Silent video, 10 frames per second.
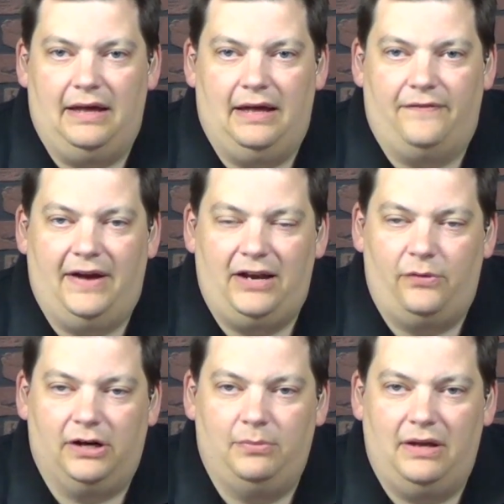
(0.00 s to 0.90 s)
if I had to
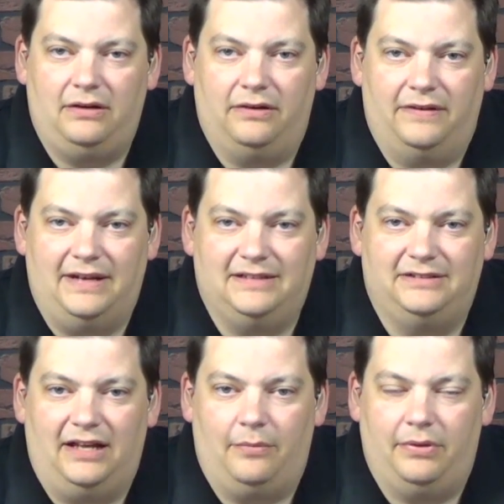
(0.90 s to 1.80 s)
recommend the next
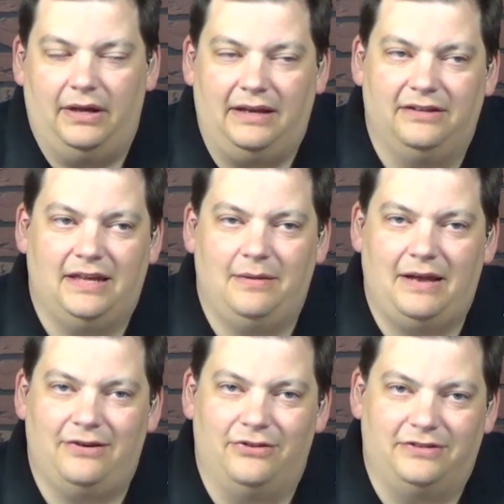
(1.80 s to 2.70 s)
step, and this came
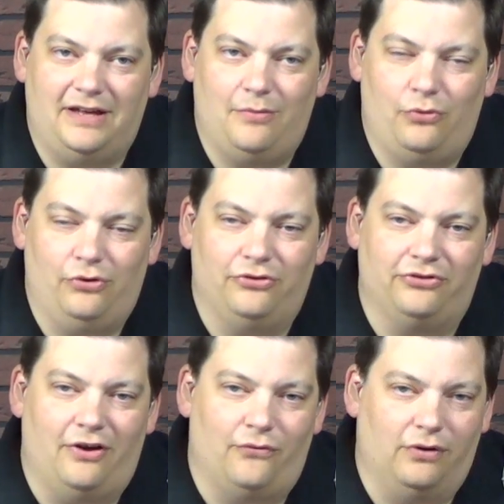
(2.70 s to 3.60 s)
down to the soundboard or
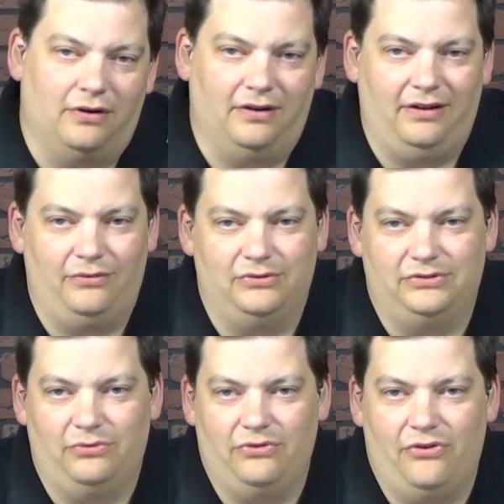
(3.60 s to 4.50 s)
software, it
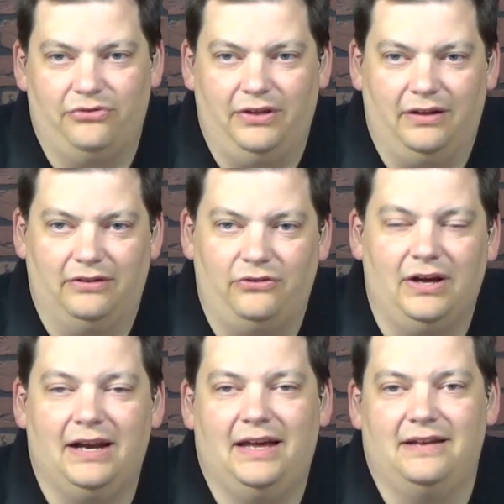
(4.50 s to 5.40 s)
was one of those things, and you
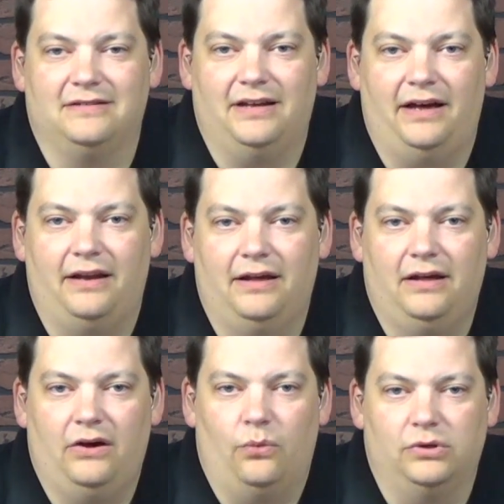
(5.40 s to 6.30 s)
got to kind of decide
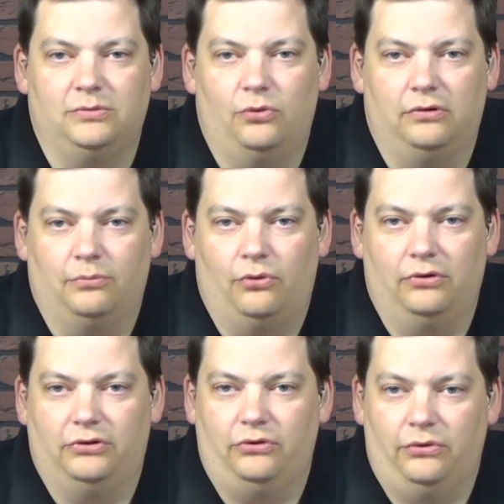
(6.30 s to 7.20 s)
what's more
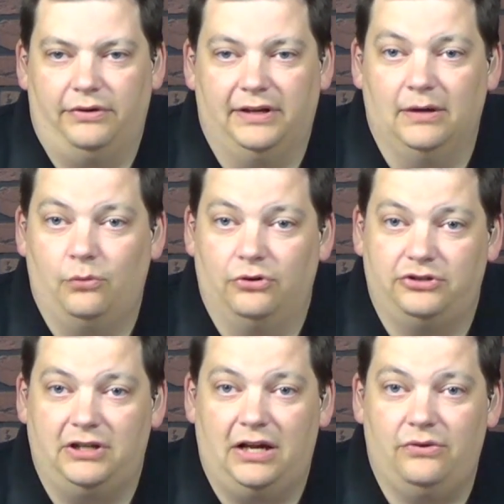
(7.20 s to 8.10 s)
important to you, to get more
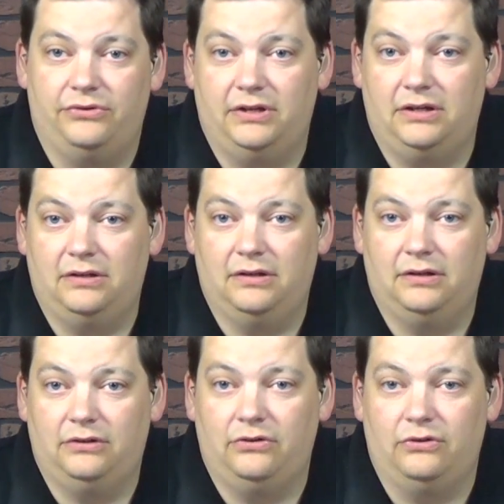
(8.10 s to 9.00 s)
channels in
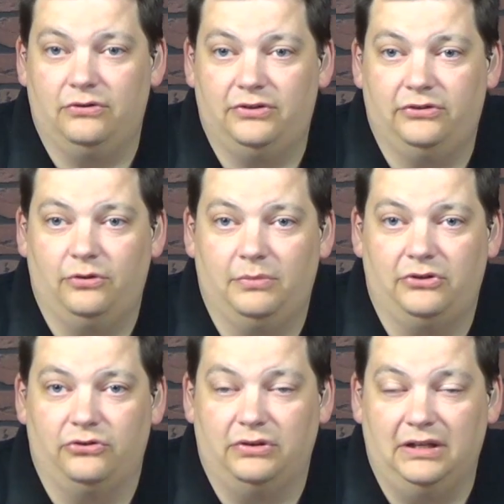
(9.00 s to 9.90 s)
to your system
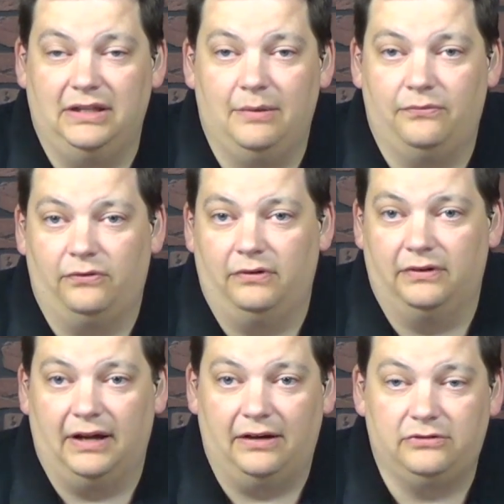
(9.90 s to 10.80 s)
because you need them for a
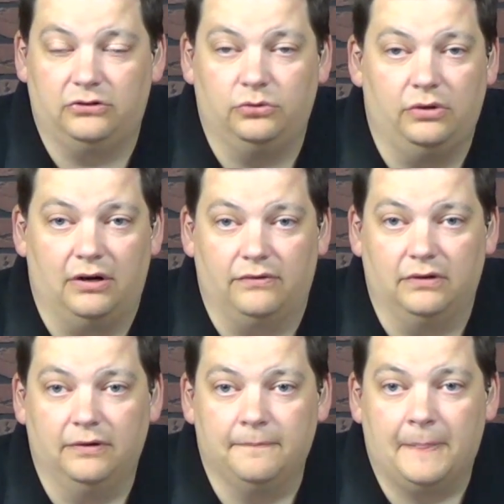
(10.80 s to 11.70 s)
guest or
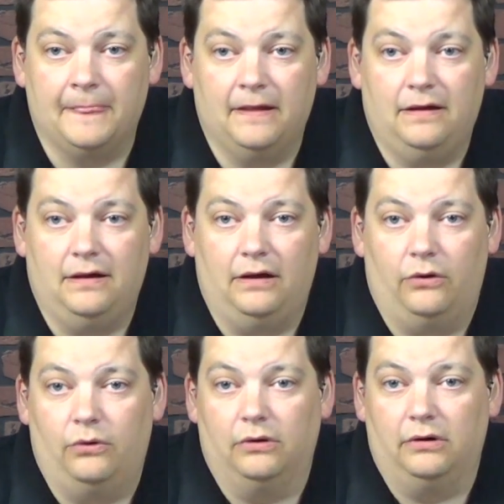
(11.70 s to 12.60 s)
whatever,
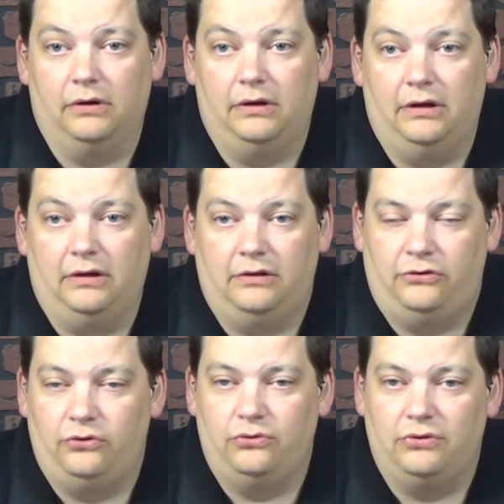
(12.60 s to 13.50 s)
or
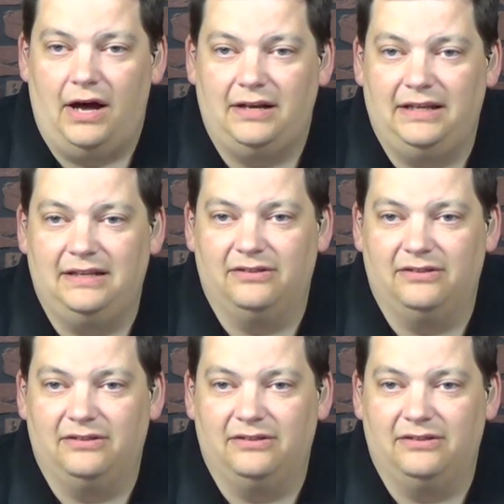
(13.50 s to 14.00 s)
do you not need